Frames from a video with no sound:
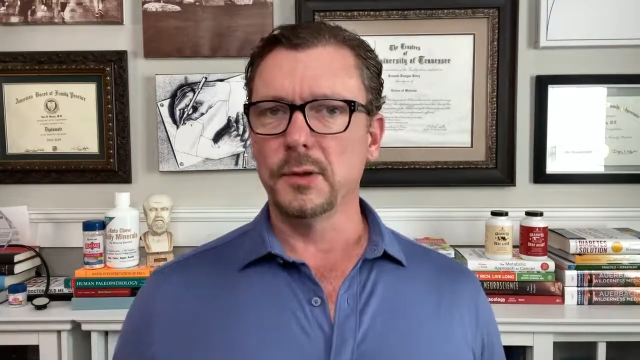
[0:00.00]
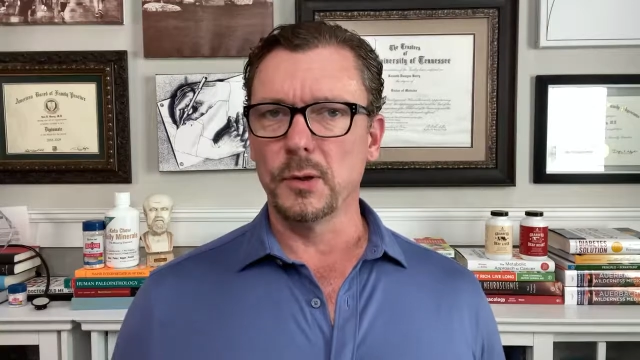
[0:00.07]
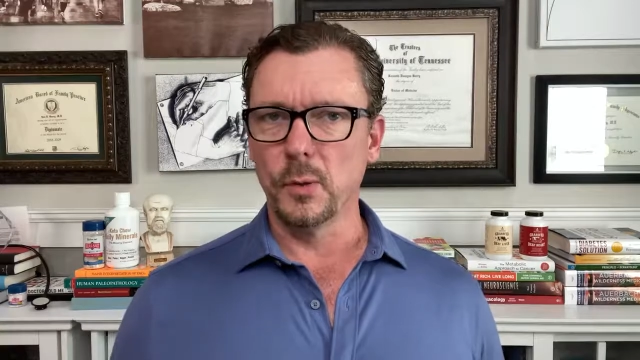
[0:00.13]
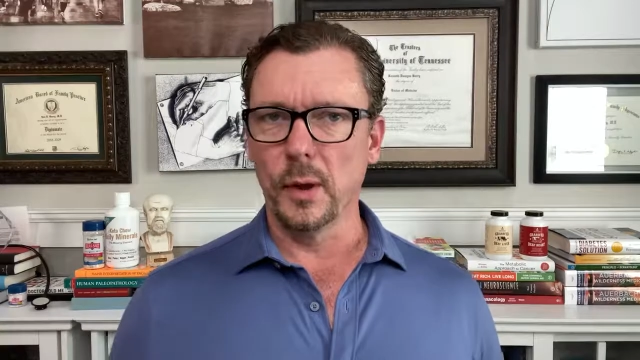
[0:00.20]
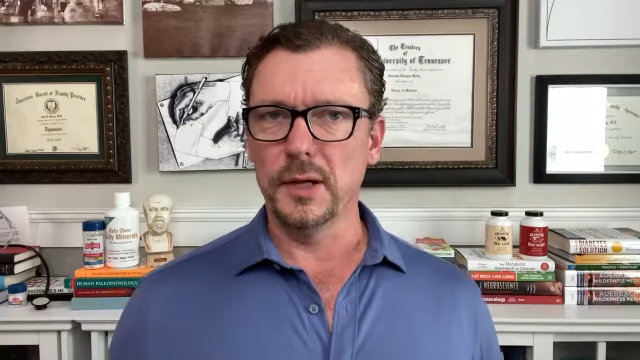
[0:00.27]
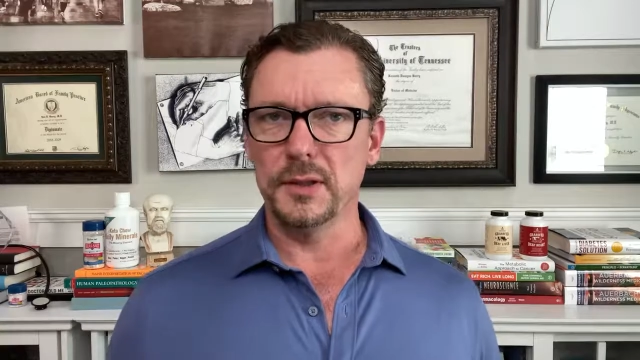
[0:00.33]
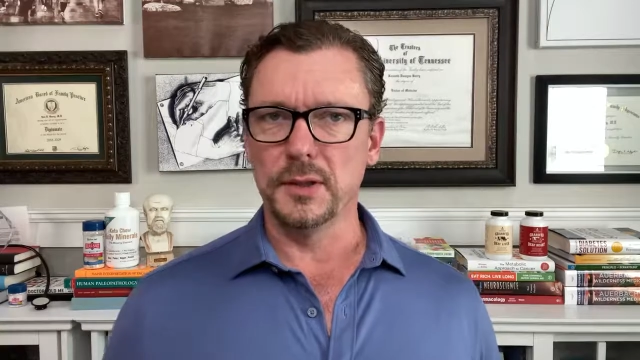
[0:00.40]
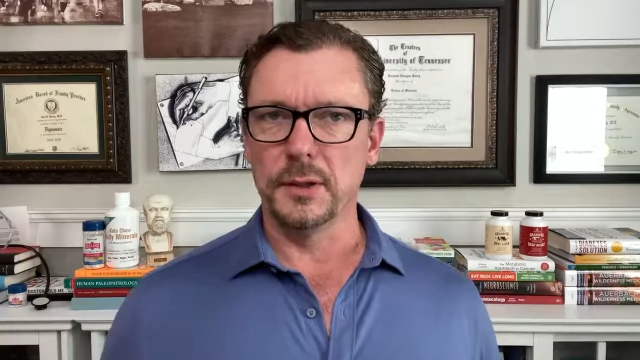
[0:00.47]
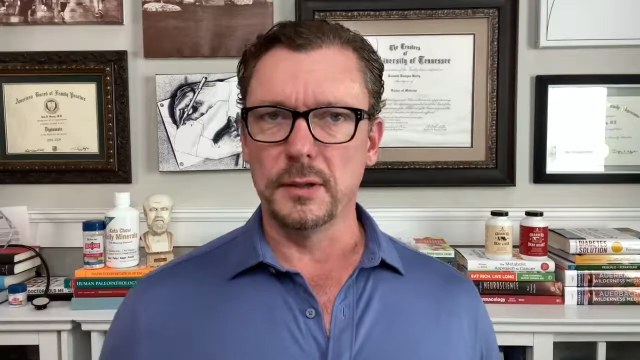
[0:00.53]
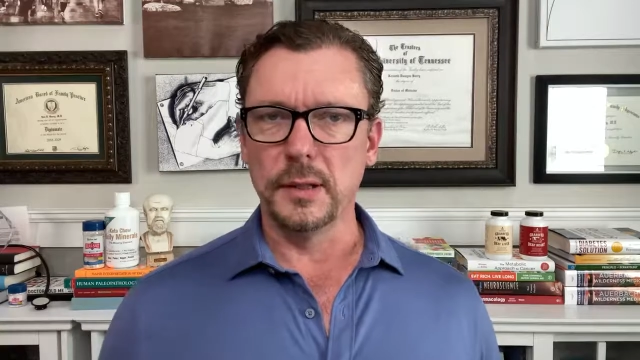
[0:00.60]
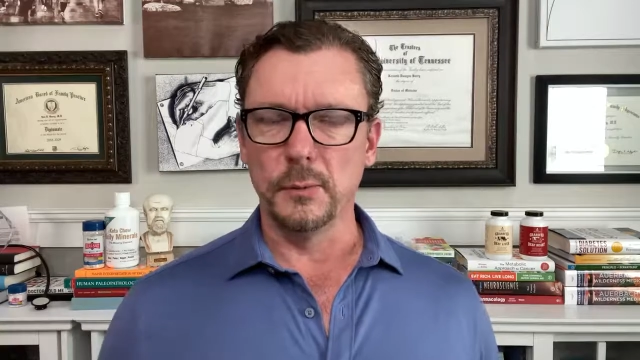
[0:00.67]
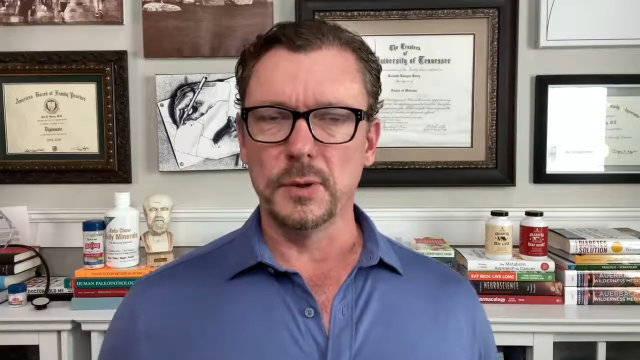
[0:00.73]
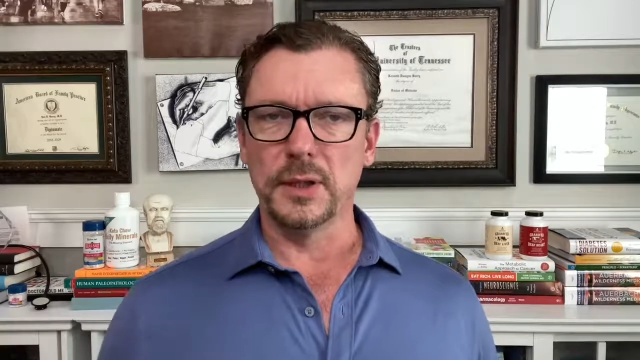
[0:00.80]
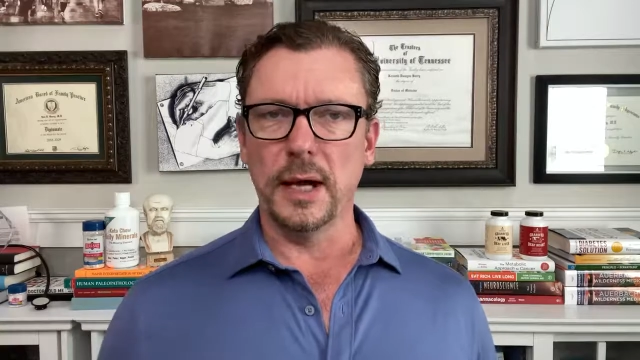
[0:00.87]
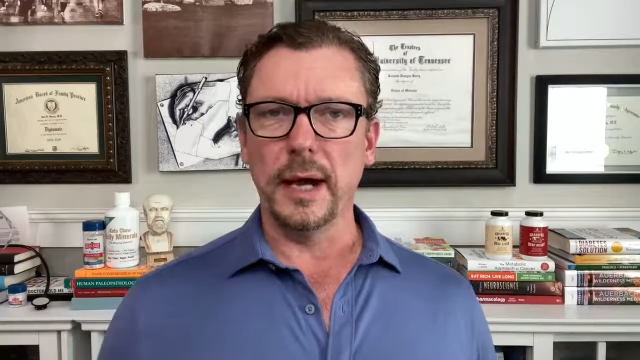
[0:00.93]
question that
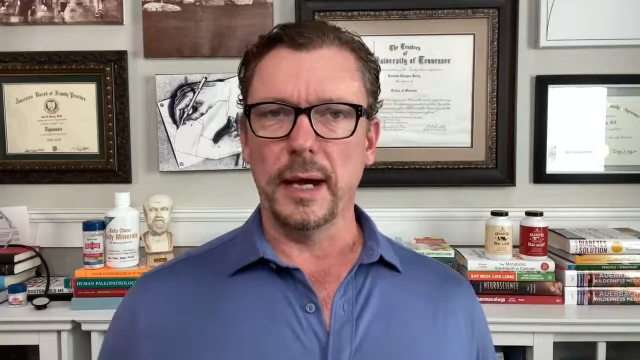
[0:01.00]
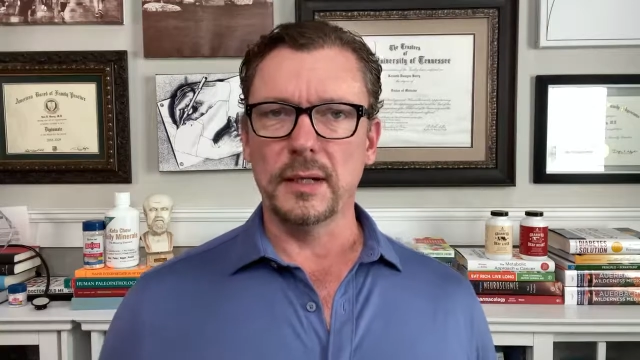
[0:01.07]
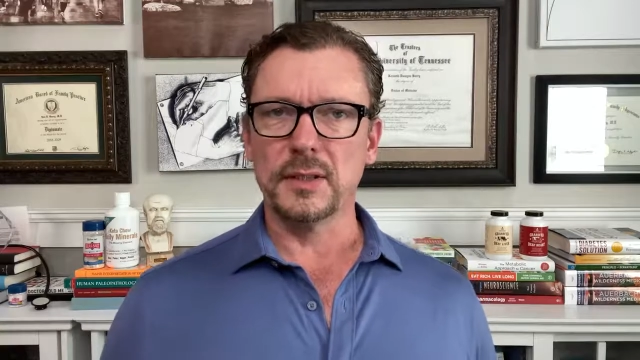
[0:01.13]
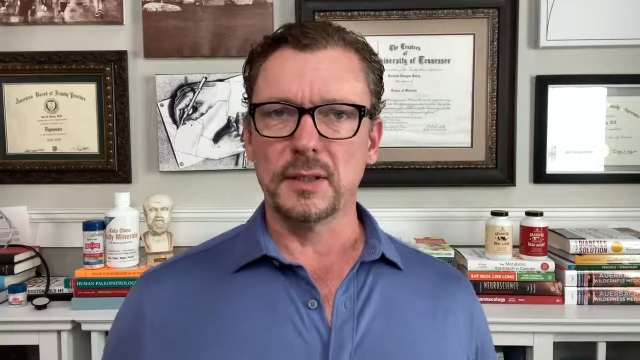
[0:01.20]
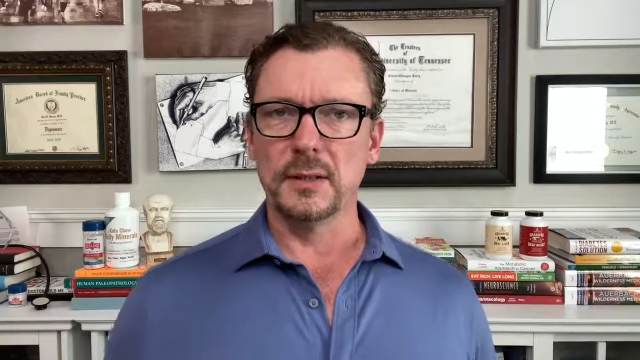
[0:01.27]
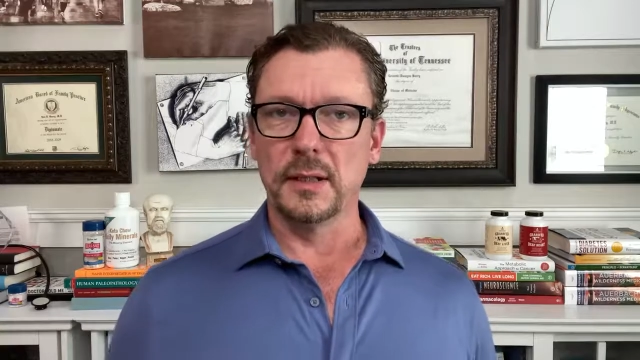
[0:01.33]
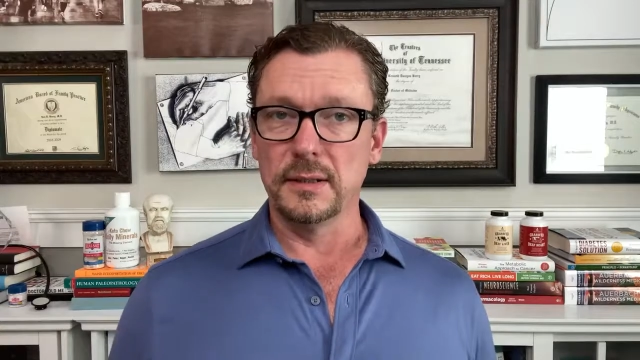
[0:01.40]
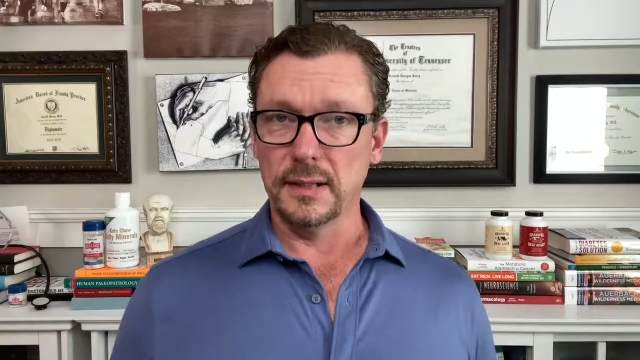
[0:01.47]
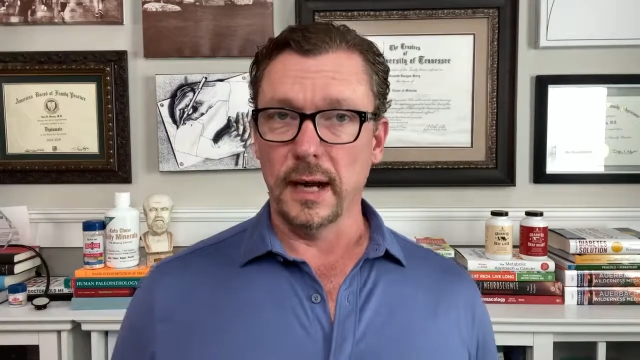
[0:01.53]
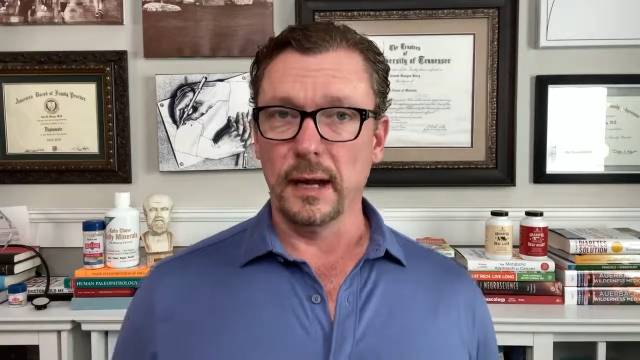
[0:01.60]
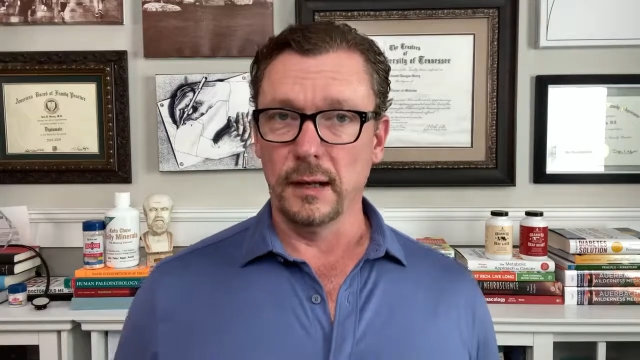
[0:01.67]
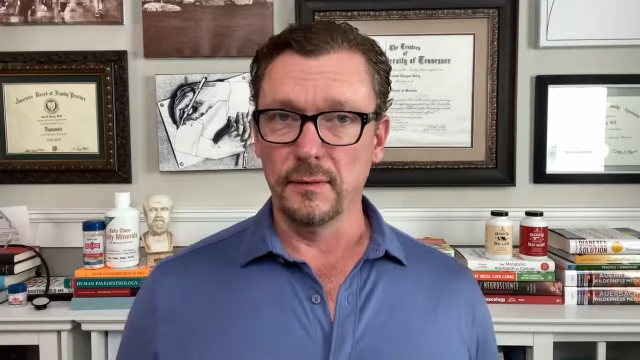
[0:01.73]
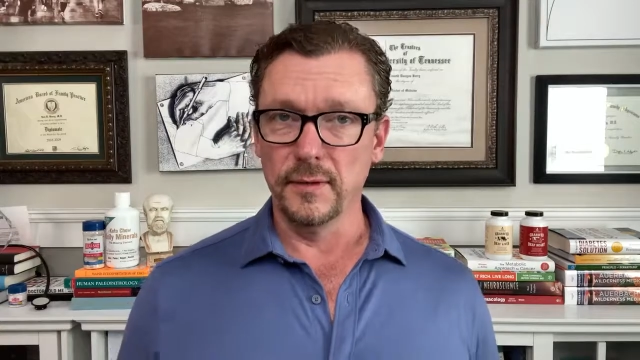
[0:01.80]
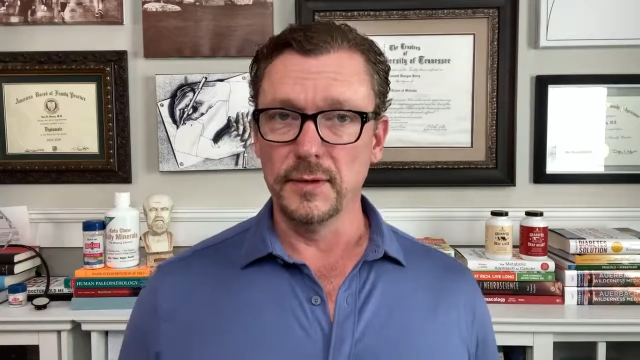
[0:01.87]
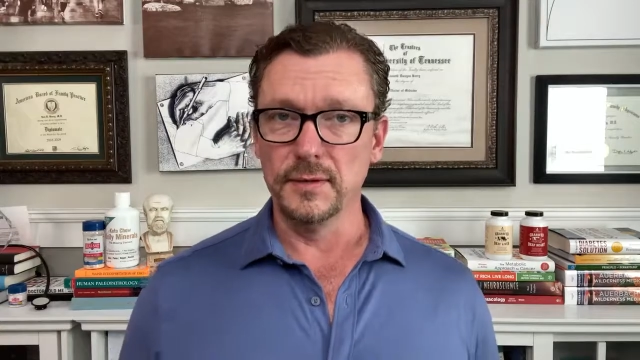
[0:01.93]
was asked in the
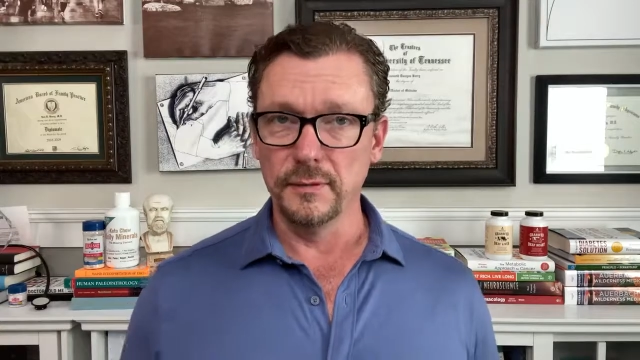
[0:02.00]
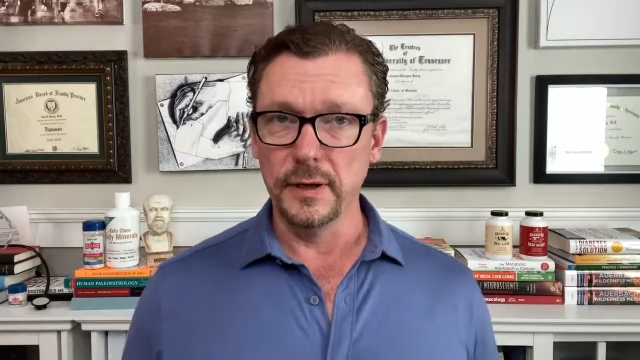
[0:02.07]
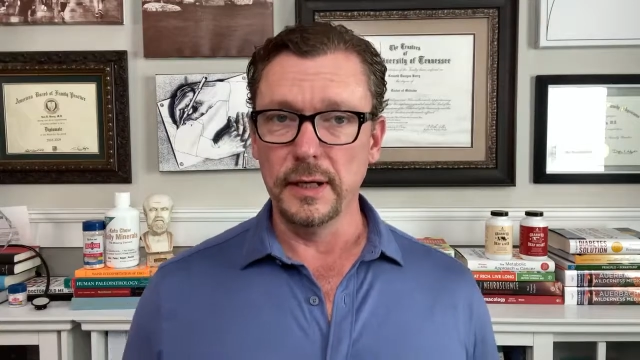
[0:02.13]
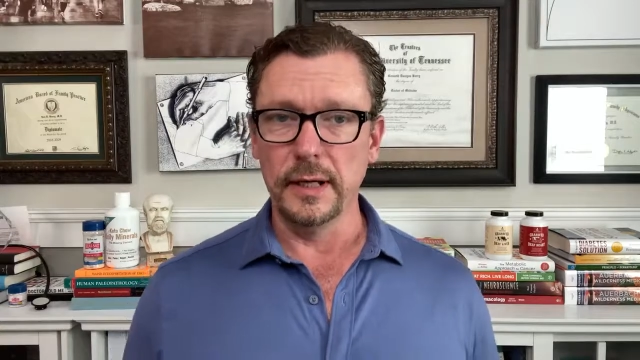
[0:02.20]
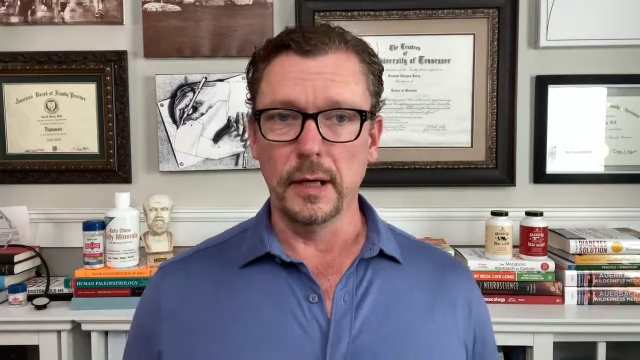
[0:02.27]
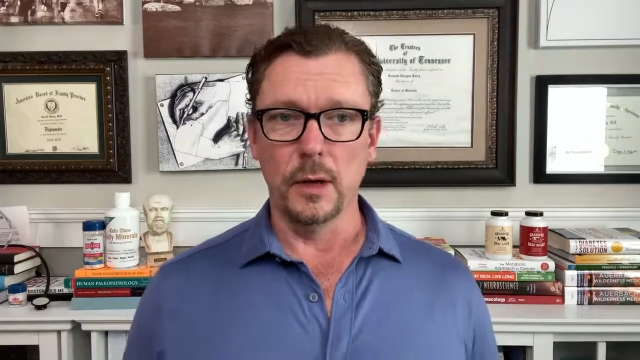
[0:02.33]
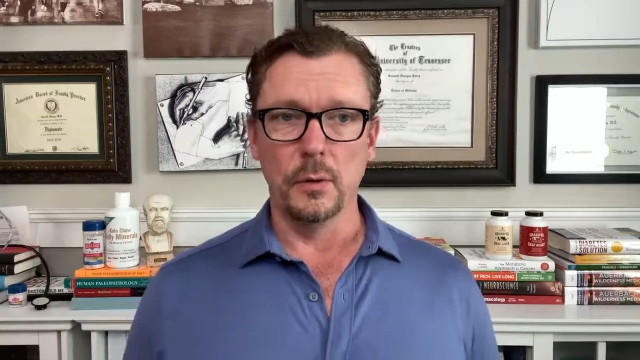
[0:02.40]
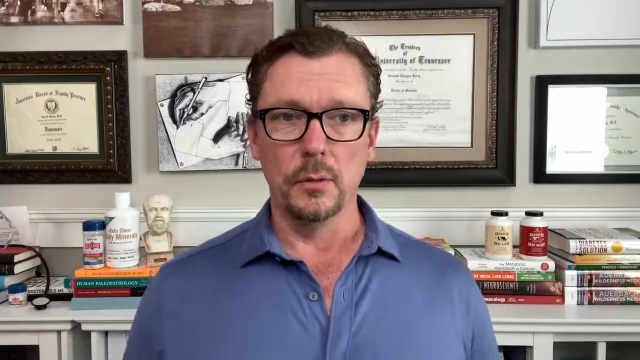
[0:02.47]
title of this video.